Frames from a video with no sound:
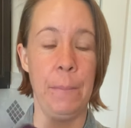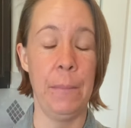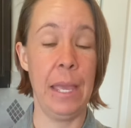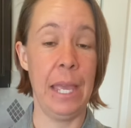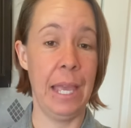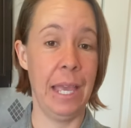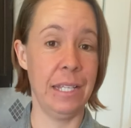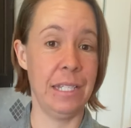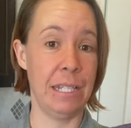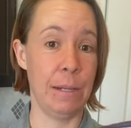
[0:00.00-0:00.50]

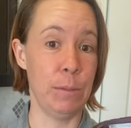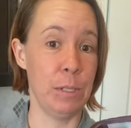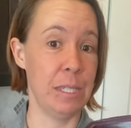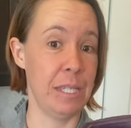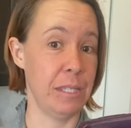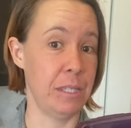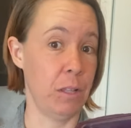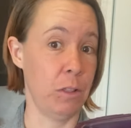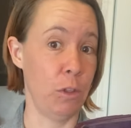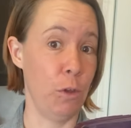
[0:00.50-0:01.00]
It doubles
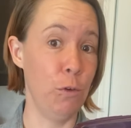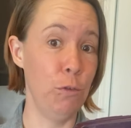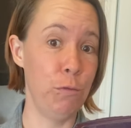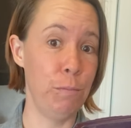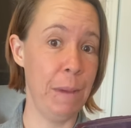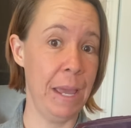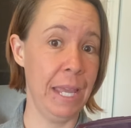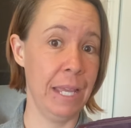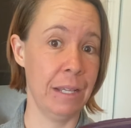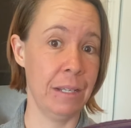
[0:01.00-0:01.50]
as a loaf
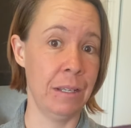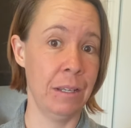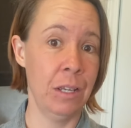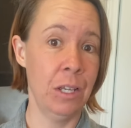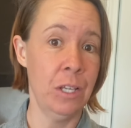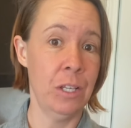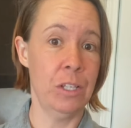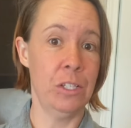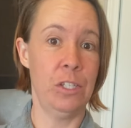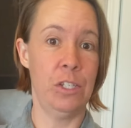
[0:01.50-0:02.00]
pan.
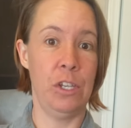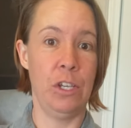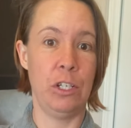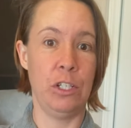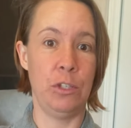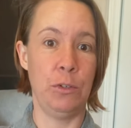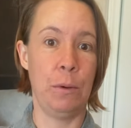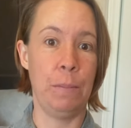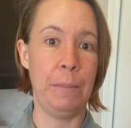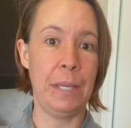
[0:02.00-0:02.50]
So you could
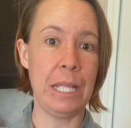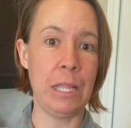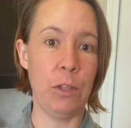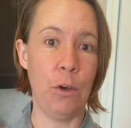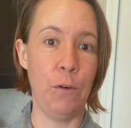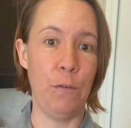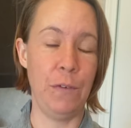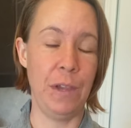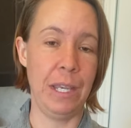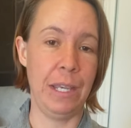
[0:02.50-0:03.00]
do a
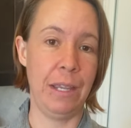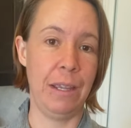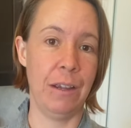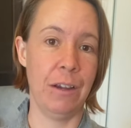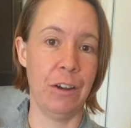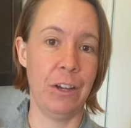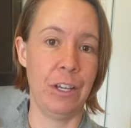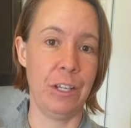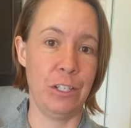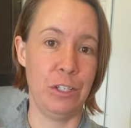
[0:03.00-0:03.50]
meatloaf in
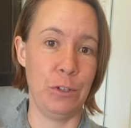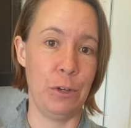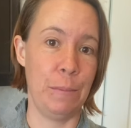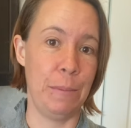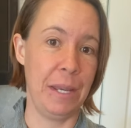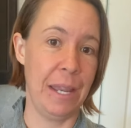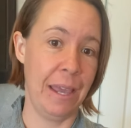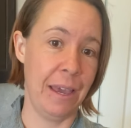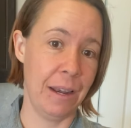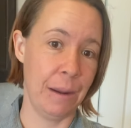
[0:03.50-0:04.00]
here. You could do a
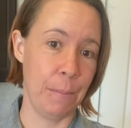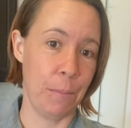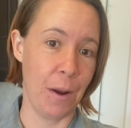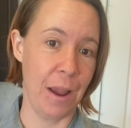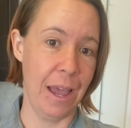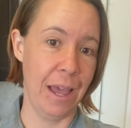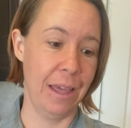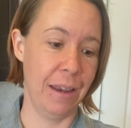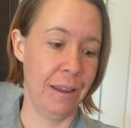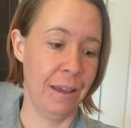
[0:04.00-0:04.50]
banana
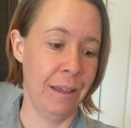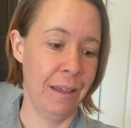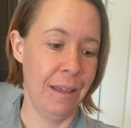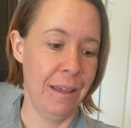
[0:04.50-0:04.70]
bread.